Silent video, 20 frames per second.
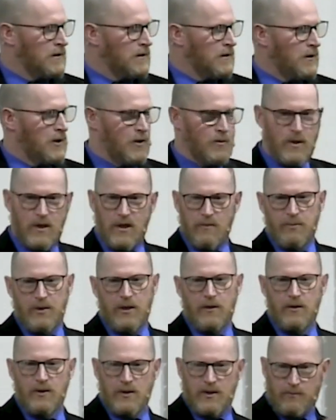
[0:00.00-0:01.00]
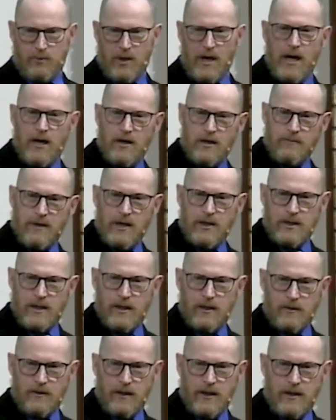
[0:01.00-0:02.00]
There were computers prior to my
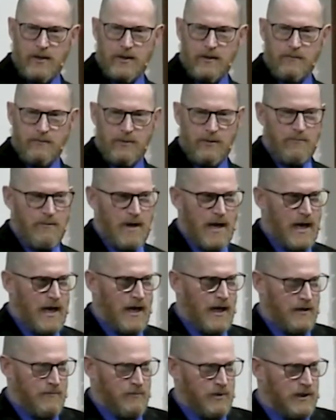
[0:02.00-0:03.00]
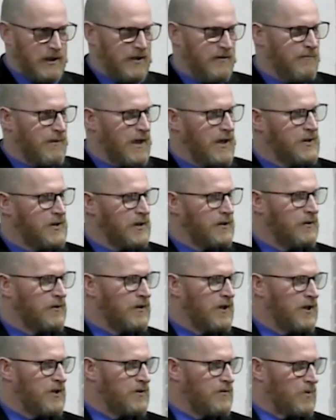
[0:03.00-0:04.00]
generation, but I believe my
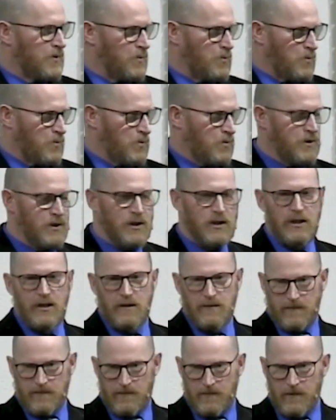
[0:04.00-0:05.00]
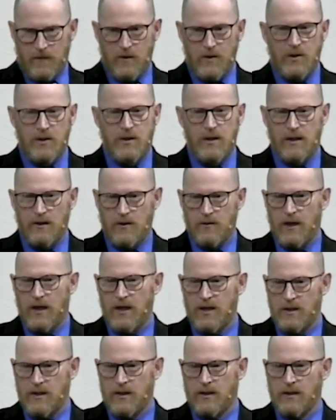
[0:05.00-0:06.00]
generation was really the first
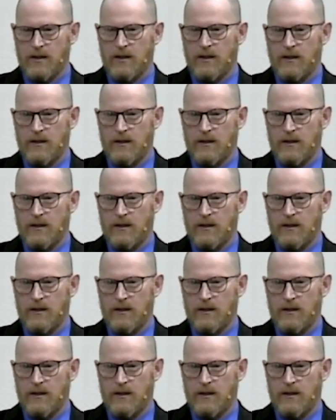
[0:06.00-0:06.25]
generation